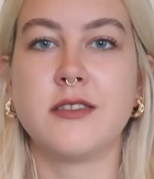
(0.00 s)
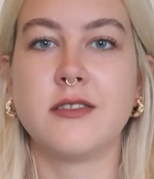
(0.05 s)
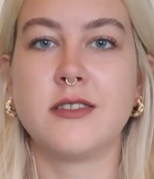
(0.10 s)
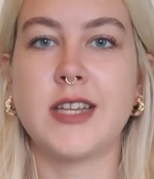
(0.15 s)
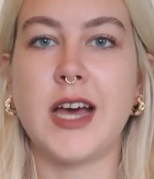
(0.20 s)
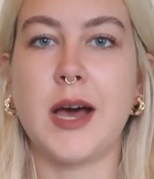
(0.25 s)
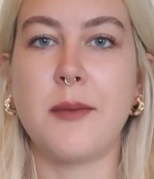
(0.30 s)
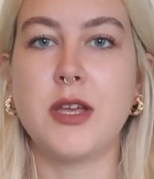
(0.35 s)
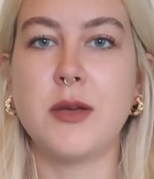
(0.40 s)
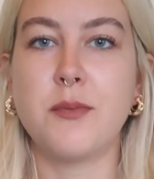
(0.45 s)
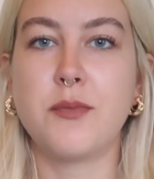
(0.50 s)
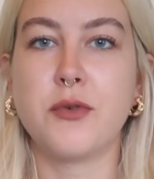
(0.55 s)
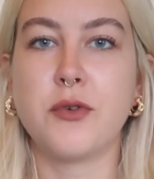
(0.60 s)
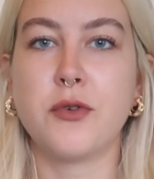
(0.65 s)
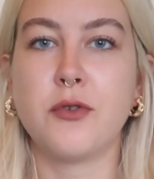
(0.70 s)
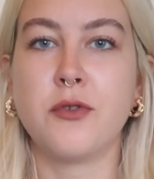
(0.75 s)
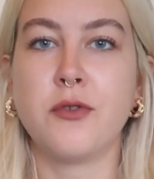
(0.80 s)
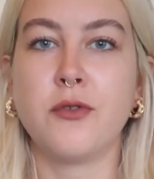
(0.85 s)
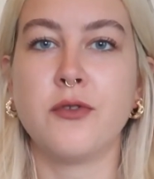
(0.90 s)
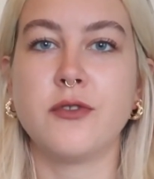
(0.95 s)
tabby
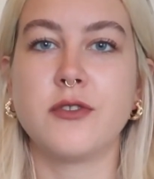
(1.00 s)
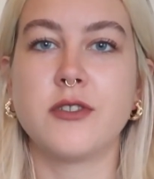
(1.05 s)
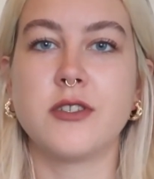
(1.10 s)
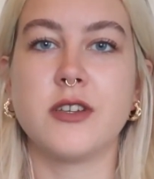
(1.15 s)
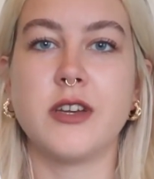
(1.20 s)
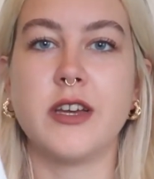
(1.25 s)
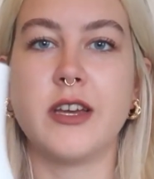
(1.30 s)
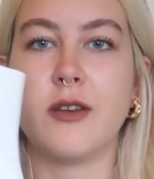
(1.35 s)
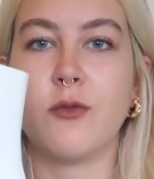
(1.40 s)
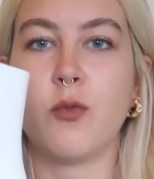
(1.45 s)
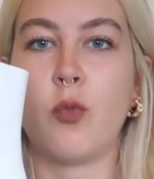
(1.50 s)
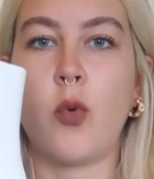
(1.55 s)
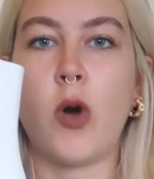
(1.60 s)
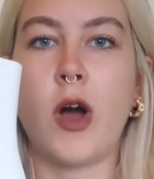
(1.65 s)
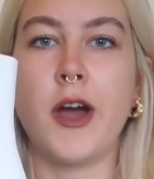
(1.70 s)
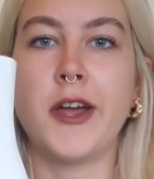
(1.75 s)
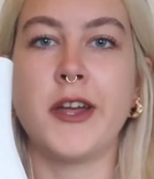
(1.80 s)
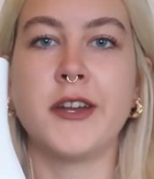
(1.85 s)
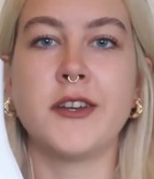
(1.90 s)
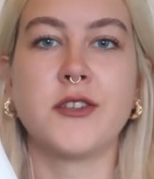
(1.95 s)
boot in
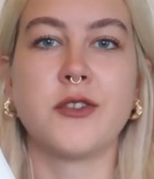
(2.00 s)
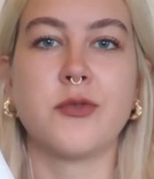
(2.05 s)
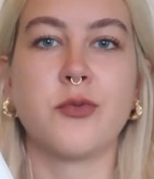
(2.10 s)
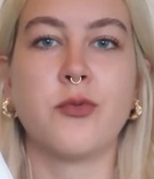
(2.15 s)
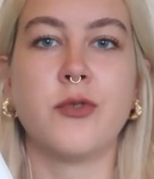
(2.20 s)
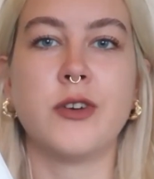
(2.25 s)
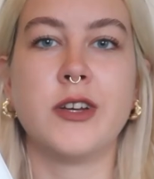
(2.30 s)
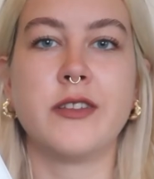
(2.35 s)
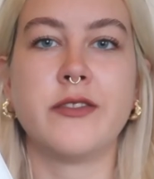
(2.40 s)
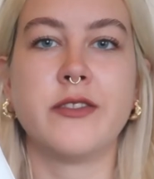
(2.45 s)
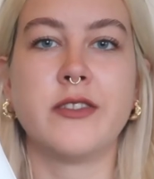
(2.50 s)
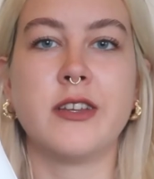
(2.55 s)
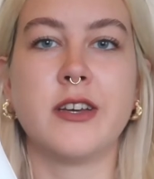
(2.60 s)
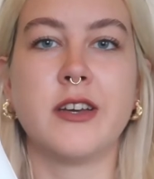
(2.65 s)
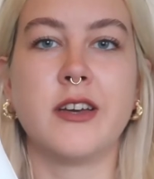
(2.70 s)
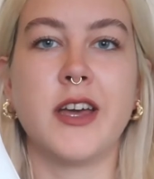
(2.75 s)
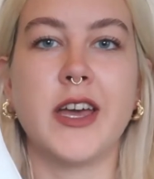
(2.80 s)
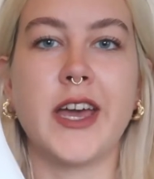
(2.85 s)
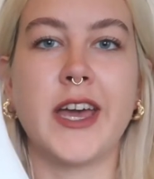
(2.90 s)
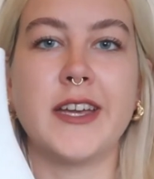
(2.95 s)
white with
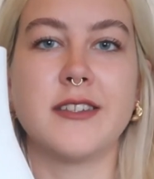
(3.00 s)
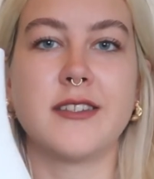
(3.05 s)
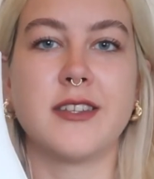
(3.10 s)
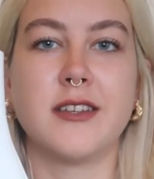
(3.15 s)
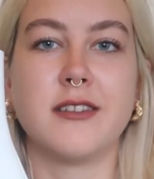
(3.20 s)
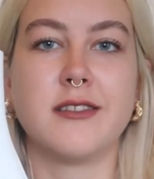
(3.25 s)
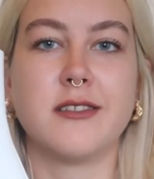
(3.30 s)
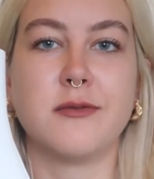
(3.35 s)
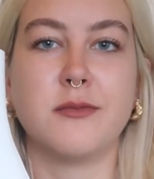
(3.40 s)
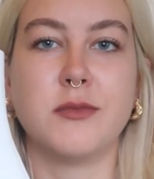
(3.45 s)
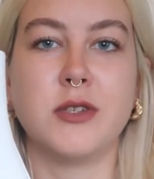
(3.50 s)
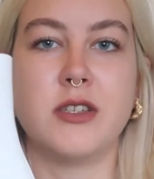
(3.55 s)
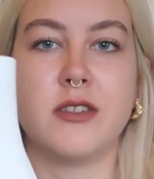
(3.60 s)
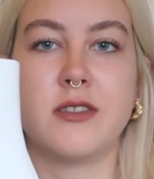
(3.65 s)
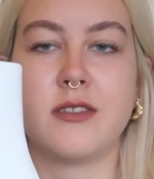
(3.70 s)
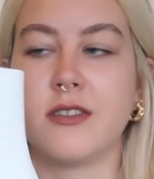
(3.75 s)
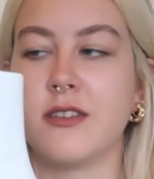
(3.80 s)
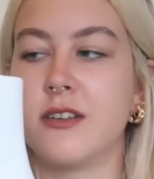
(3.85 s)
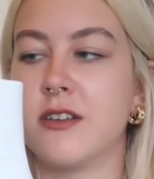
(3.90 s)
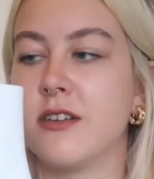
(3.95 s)
the
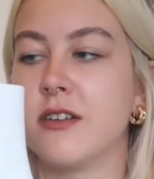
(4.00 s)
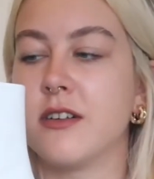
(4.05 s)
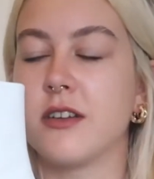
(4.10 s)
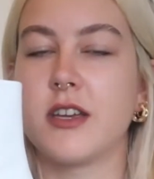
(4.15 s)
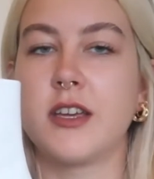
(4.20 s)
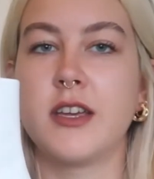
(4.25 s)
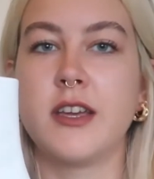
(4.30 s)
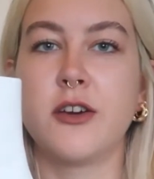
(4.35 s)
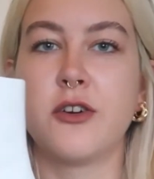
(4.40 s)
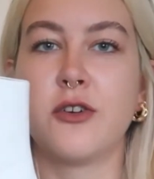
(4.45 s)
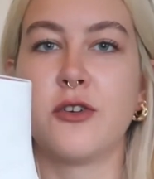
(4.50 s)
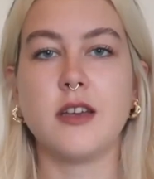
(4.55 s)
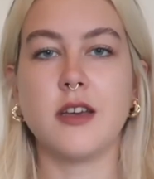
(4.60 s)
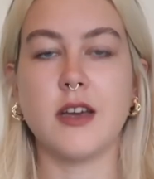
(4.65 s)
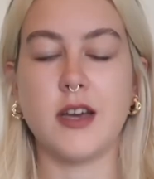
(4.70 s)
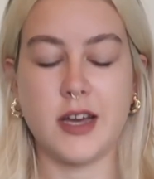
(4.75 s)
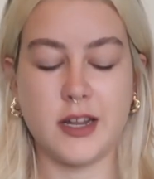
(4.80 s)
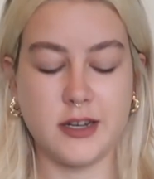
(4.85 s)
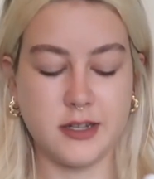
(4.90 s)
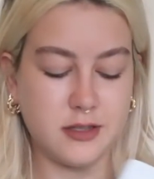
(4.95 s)
8cm heel,
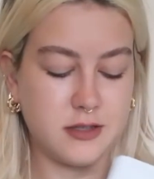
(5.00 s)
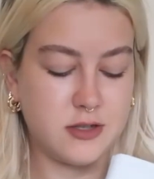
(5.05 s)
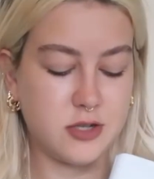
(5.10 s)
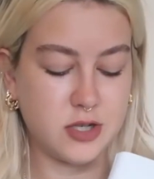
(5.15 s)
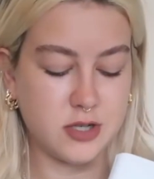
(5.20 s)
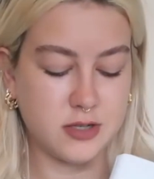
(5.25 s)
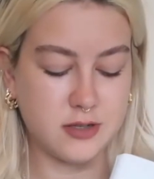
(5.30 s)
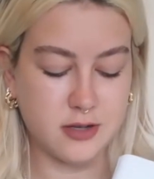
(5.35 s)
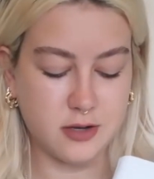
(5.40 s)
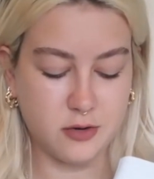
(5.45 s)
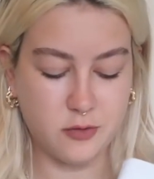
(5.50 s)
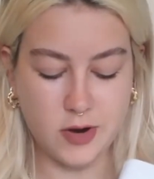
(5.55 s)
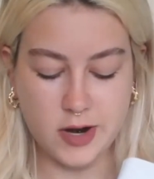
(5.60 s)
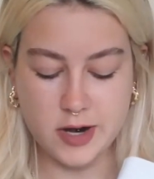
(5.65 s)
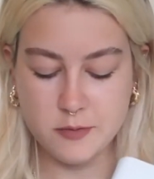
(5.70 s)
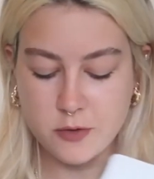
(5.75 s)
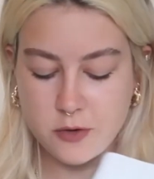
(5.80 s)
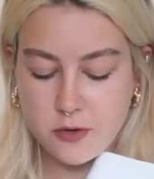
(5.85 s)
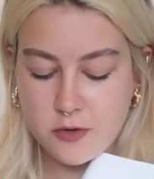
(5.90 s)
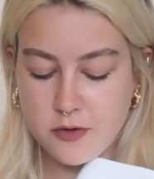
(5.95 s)
and it's just
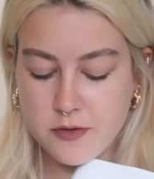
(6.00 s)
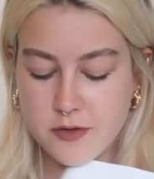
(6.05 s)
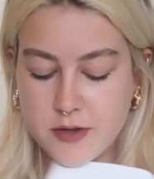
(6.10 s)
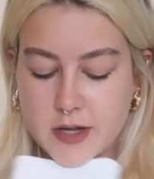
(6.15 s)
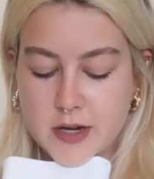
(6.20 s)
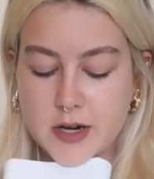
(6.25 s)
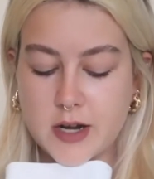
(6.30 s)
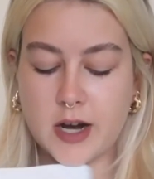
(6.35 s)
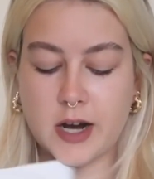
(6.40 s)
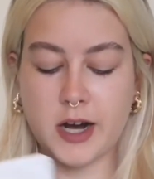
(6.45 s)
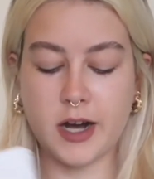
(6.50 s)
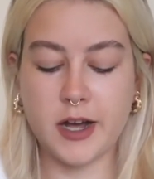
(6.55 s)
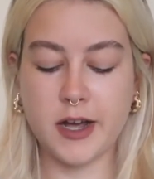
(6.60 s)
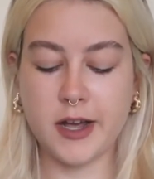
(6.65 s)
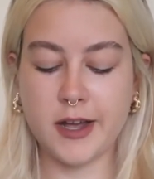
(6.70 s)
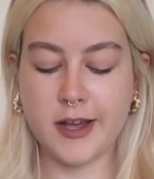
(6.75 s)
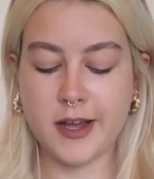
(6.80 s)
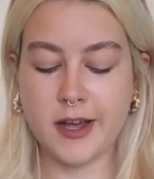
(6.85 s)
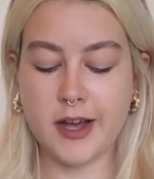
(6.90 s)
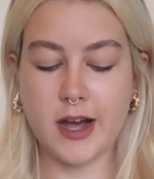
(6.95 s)
incredible that
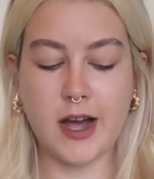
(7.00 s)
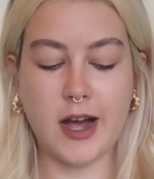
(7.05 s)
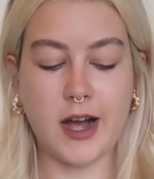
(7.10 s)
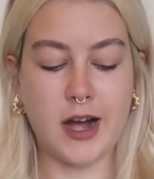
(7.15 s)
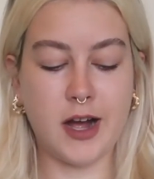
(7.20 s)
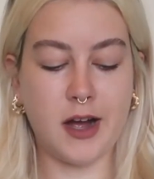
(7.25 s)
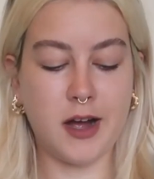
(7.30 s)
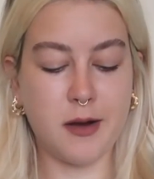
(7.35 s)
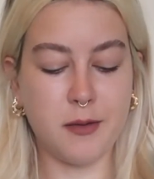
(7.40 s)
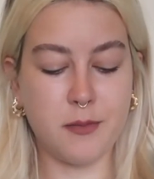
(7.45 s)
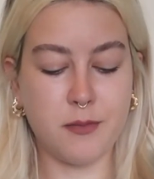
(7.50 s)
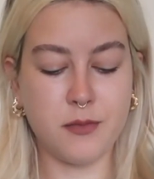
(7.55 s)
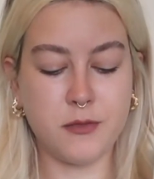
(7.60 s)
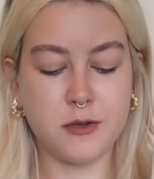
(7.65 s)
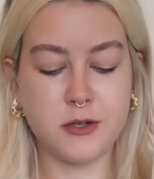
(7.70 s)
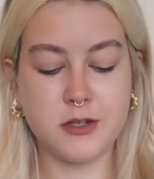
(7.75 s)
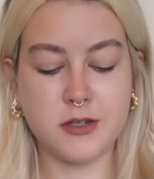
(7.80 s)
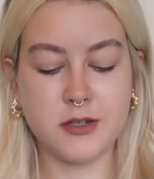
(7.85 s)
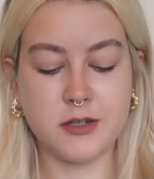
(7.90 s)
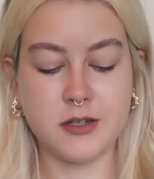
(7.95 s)
I
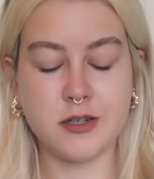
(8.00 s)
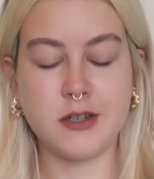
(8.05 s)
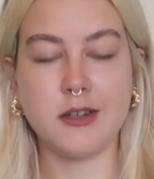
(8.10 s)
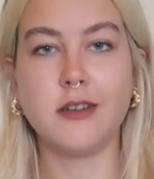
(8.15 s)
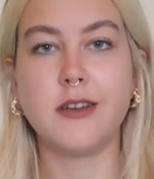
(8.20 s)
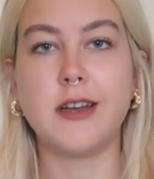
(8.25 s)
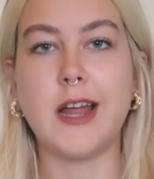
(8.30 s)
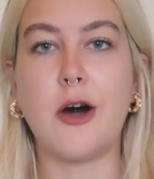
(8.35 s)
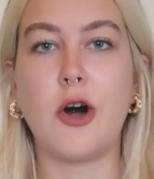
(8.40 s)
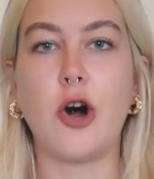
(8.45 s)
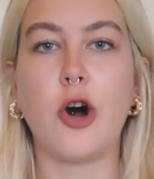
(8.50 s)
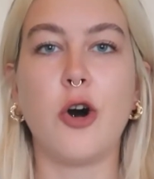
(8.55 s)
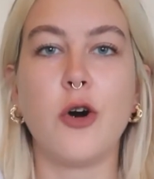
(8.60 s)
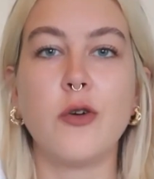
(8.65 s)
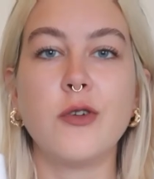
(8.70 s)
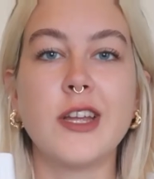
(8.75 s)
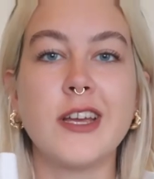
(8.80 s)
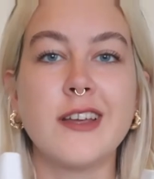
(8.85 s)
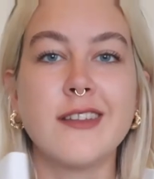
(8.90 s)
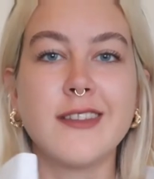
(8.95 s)
am now
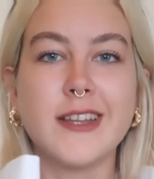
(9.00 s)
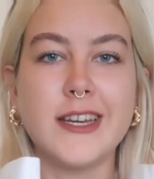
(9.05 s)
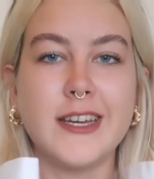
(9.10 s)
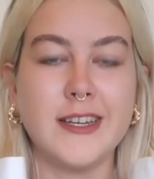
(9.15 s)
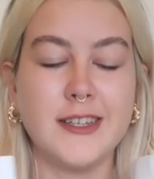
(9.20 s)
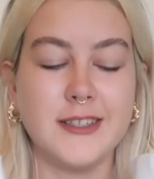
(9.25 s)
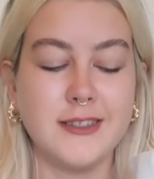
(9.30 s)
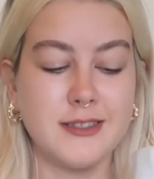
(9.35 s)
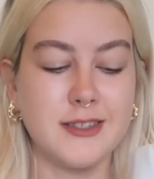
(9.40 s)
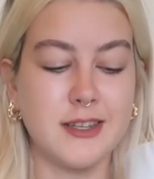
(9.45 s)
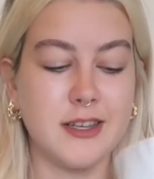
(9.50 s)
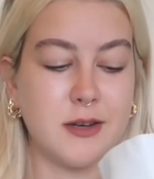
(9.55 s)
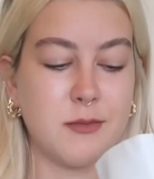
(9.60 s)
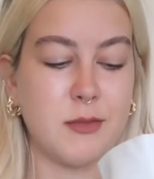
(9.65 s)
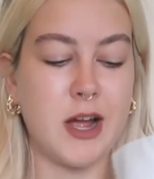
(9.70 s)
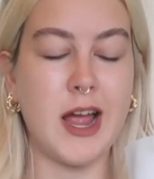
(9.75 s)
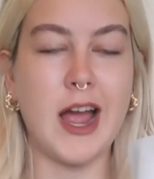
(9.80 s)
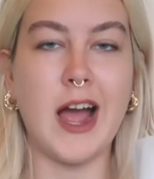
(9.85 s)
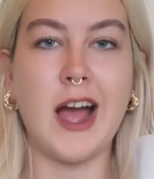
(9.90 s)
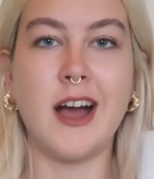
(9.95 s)
holding these in
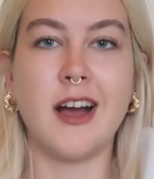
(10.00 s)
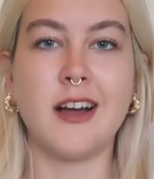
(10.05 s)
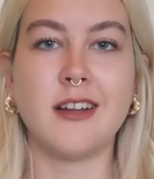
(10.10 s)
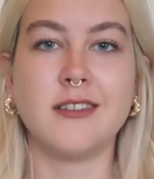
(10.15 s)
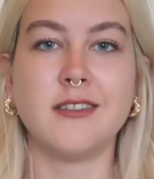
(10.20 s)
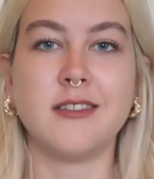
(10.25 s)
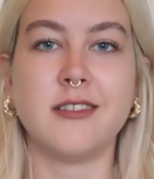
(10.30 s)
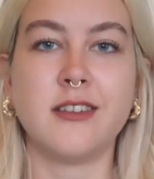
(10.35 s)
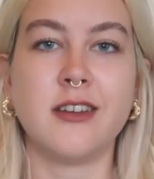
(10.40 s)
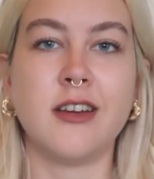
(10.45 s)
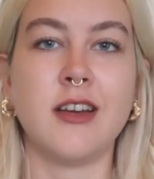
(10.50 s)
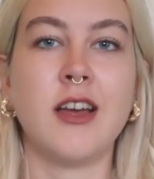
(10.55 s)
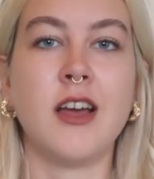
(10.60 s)
my hand